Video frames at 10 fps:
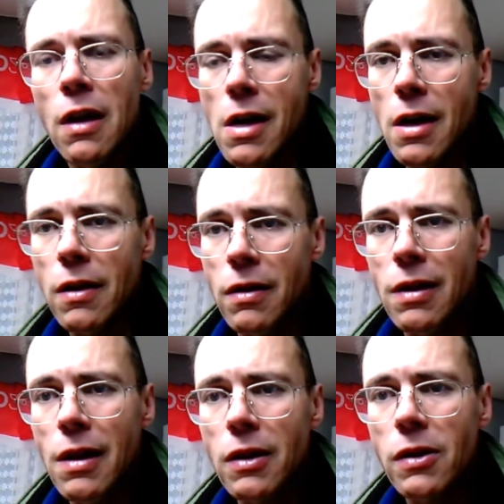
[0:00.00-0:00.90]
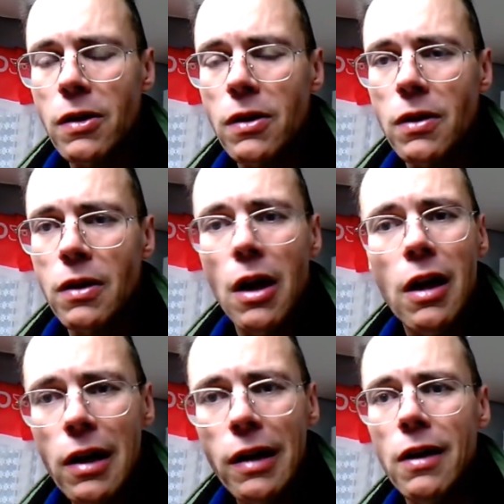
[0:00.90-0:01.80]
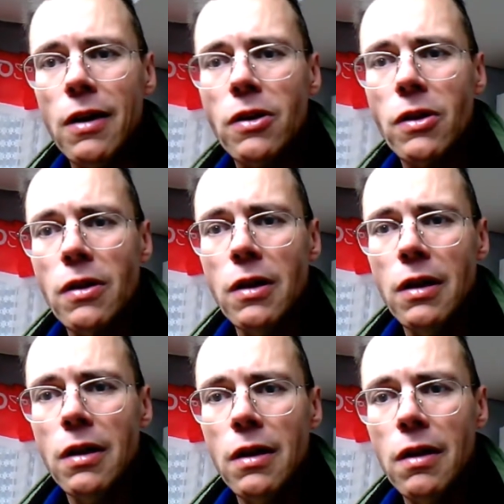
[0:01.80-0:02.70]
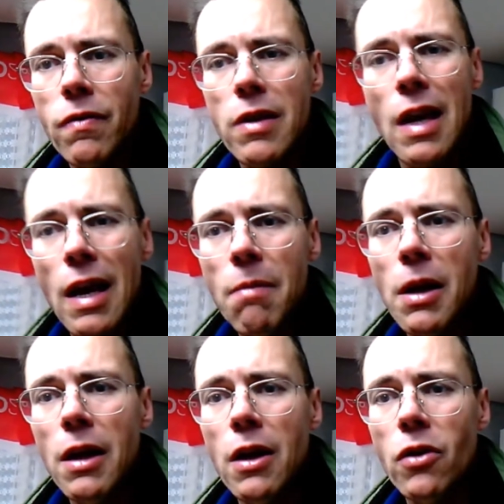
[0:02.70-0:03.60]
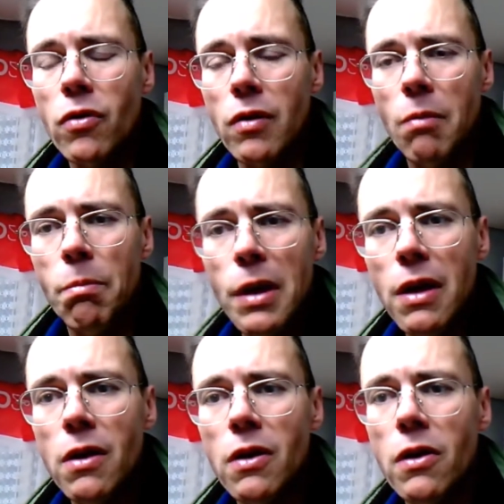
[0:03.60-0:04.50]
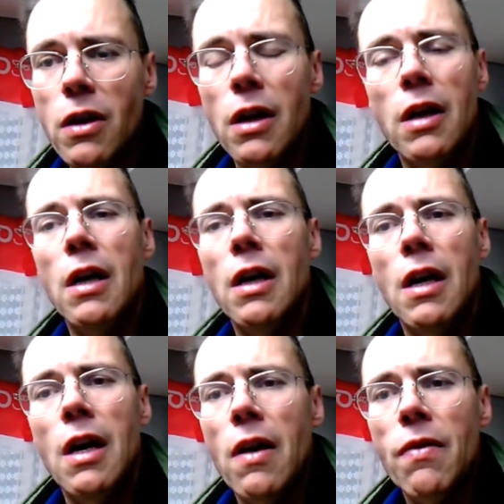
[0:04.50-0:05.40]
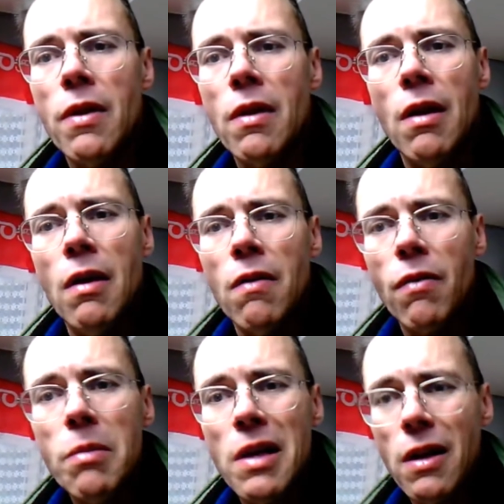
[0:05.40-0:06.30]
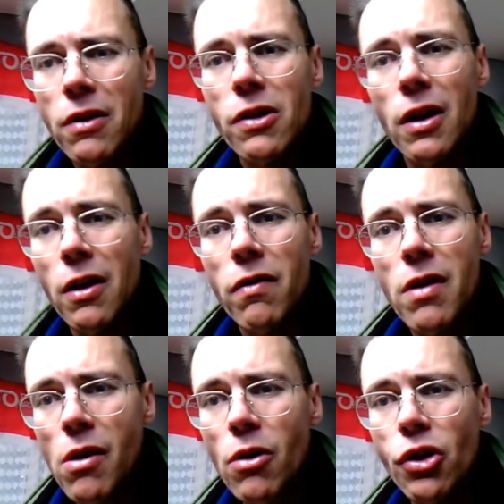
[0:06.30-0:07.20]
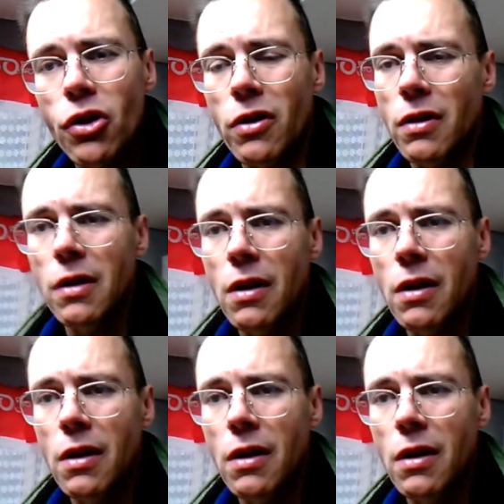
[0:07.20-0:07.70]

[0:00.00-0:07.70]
And this ugliness came out, appeared from the other side of the ocean